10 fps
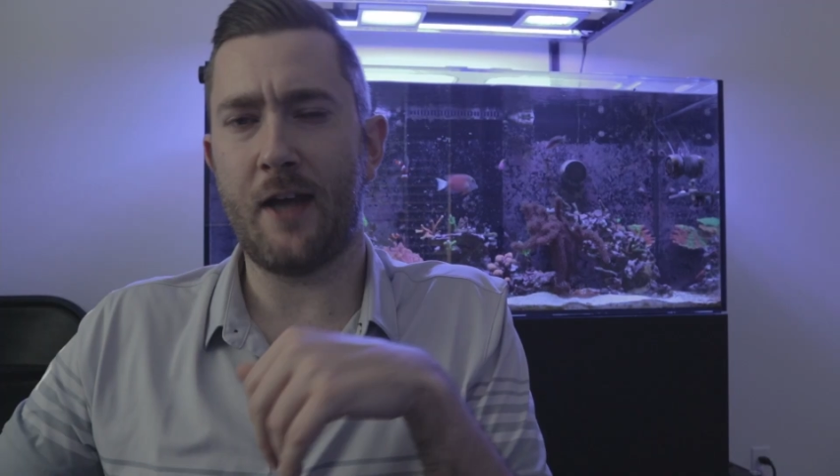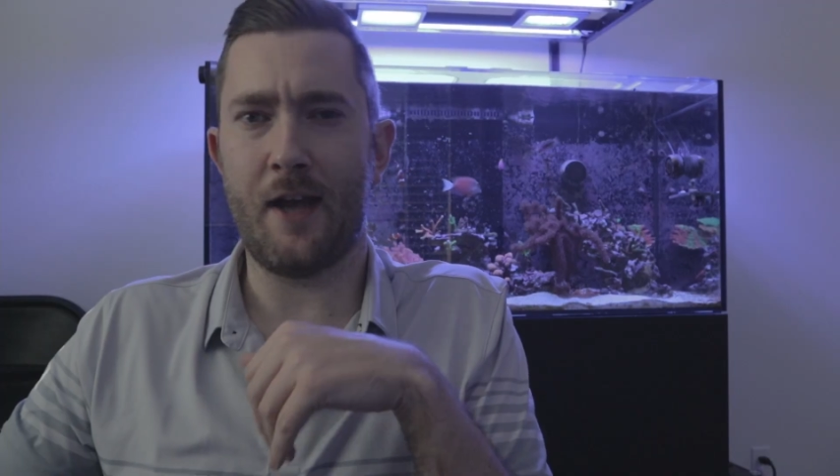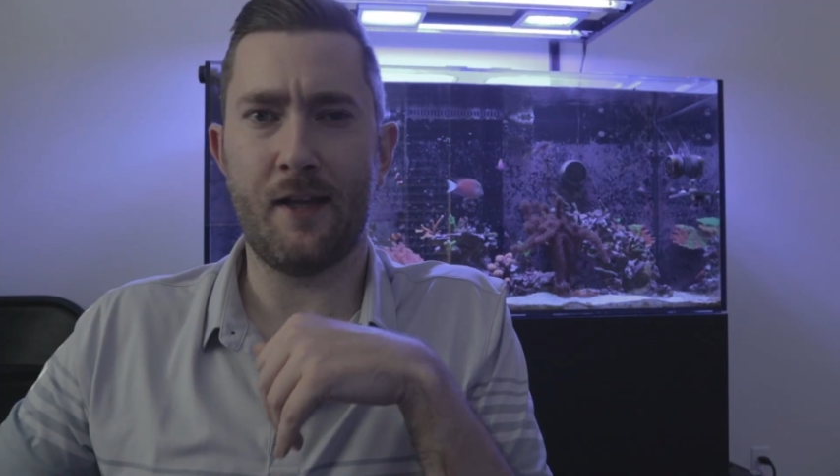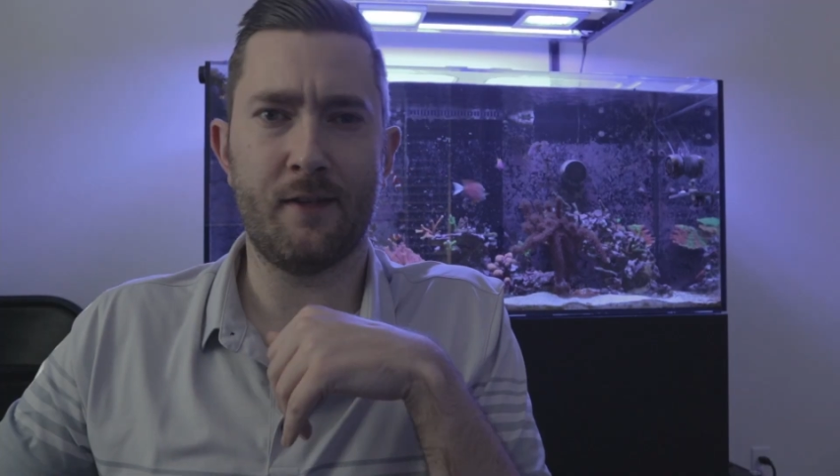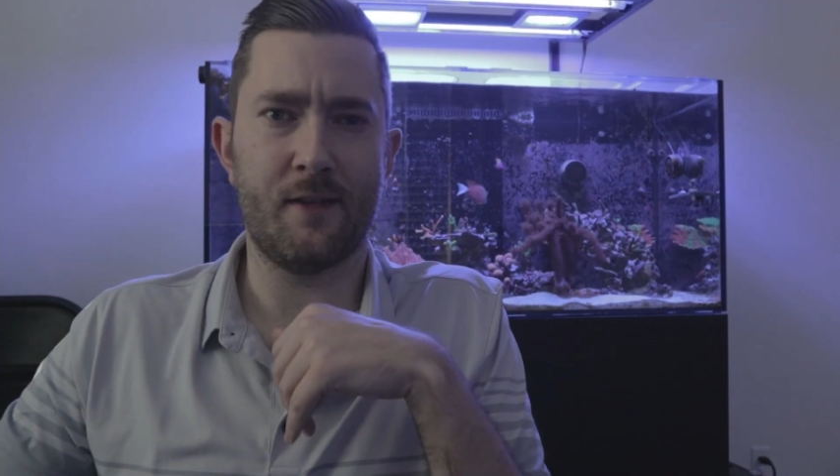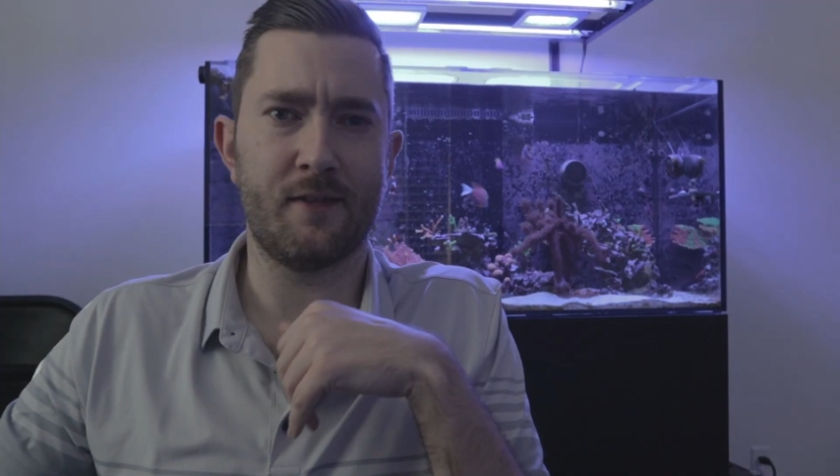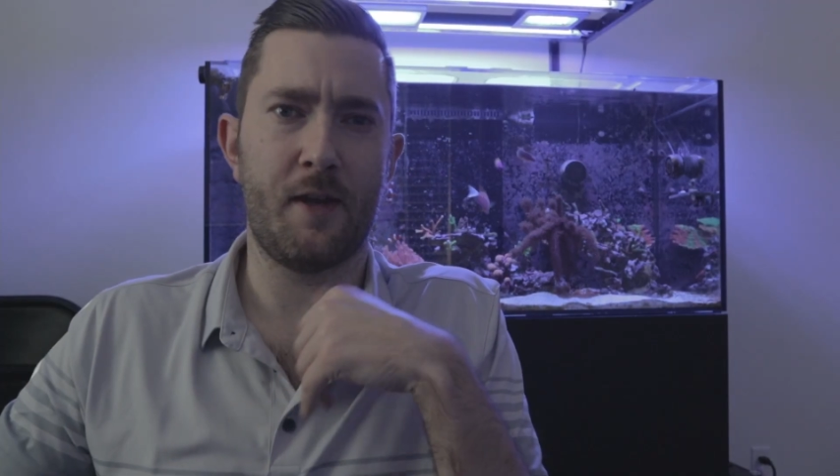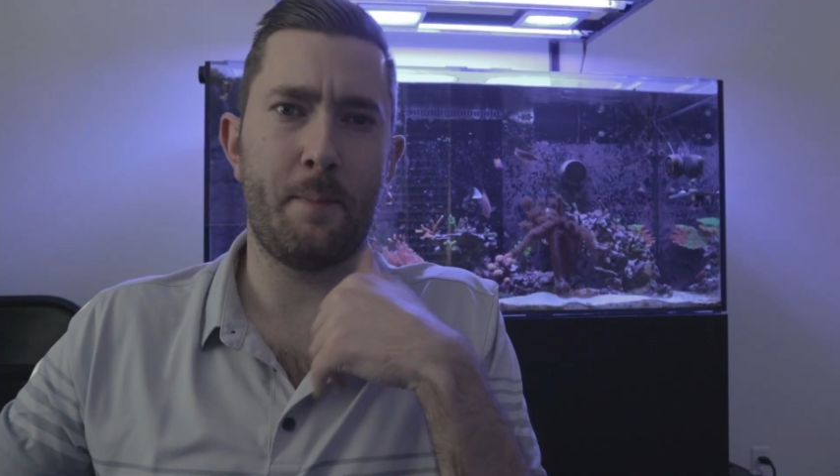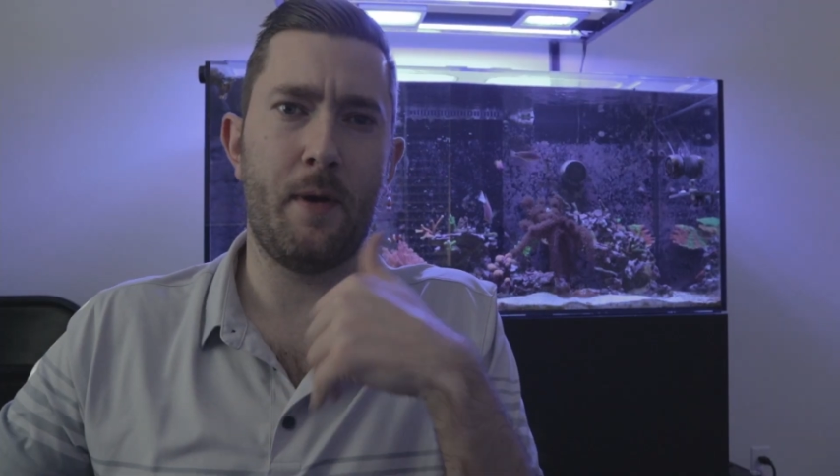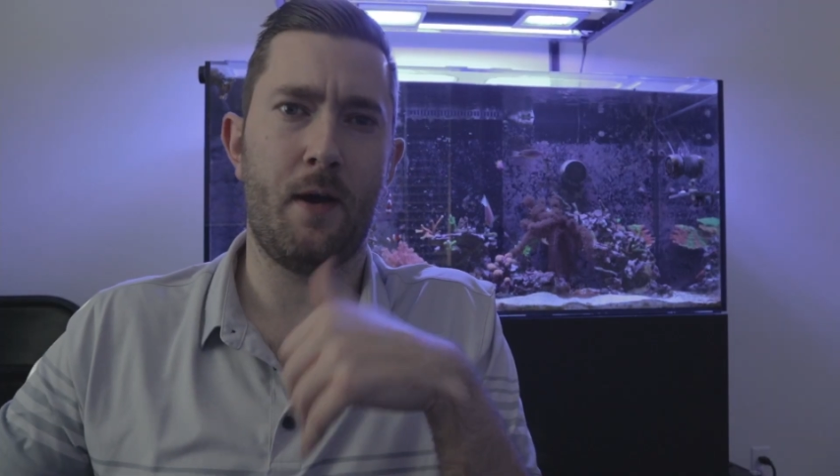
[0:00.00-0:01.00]
adding things
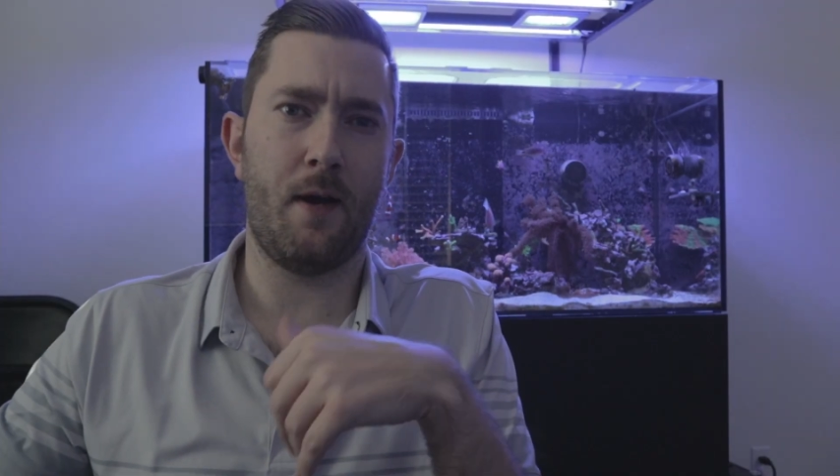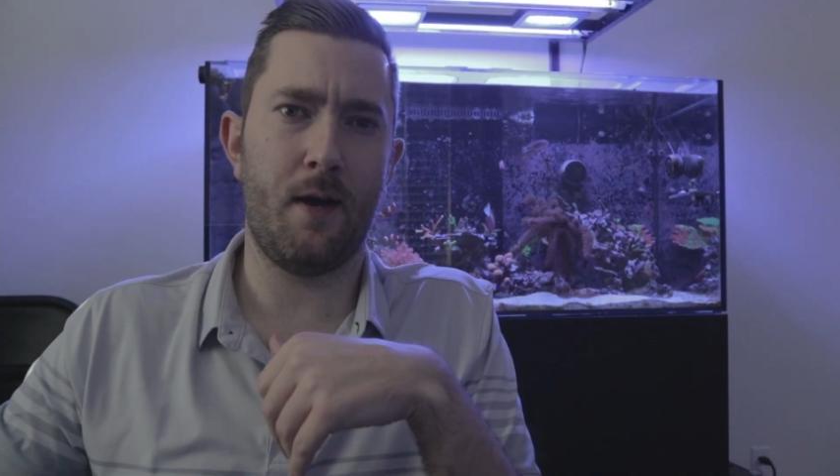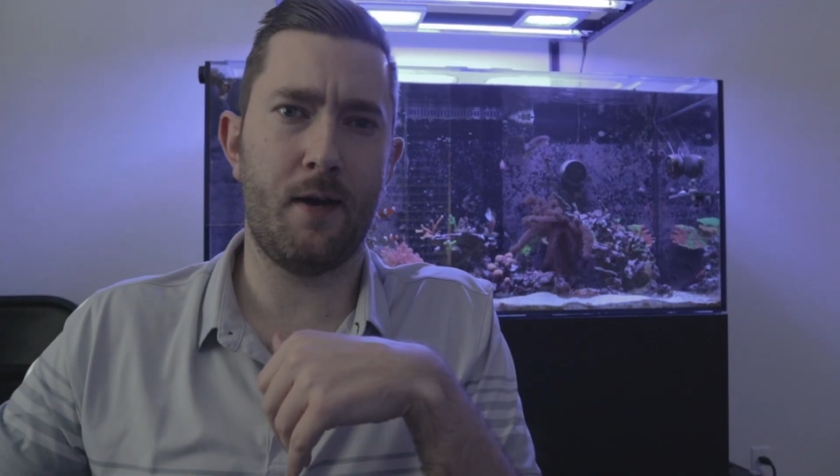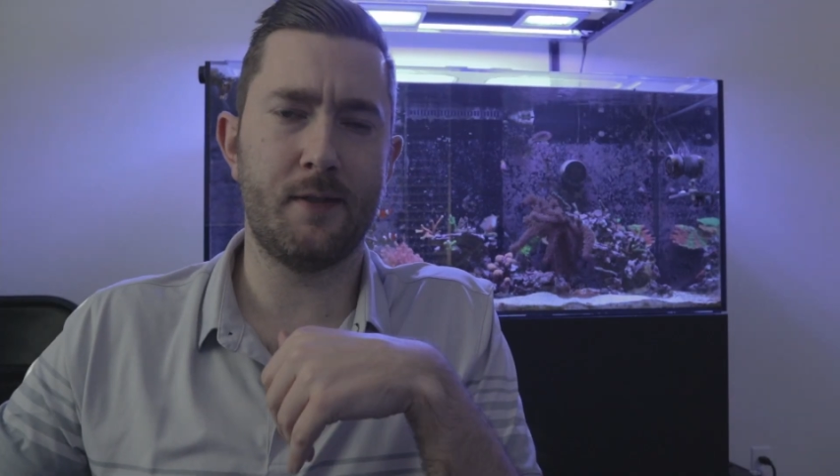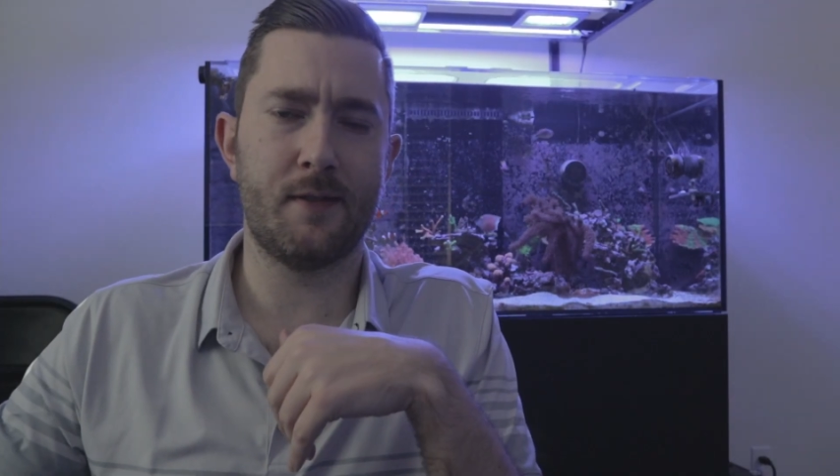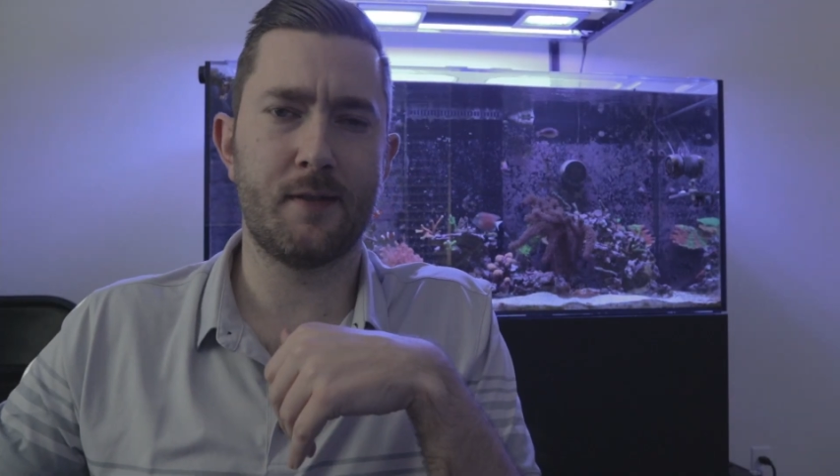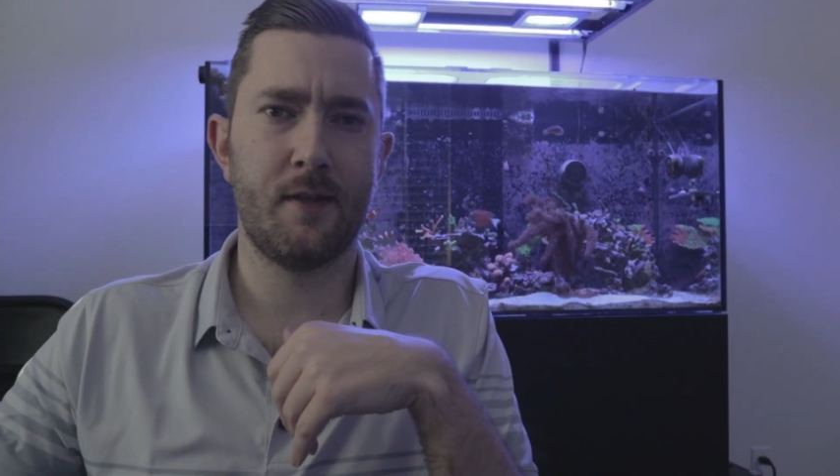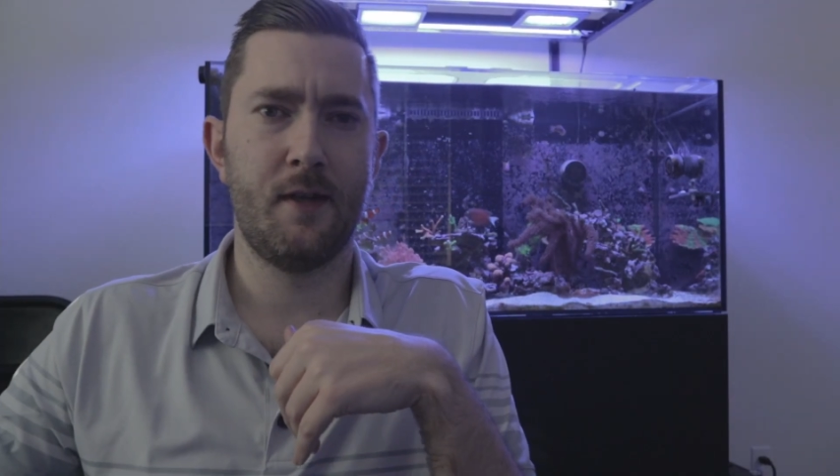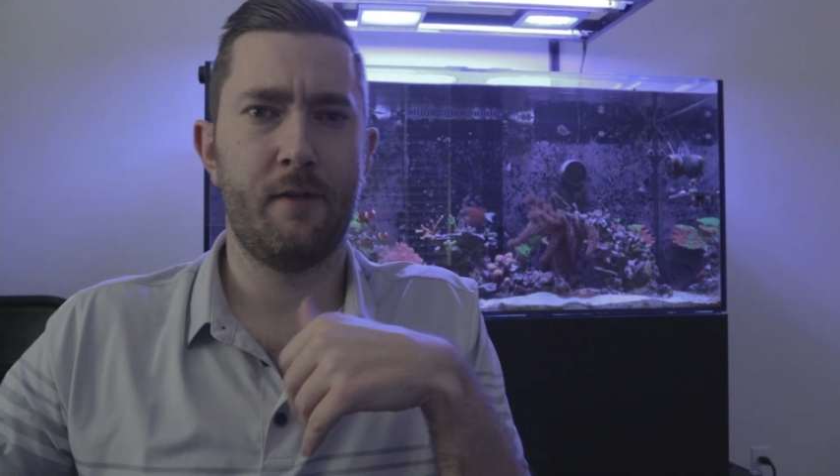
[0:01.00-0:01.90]
like pods,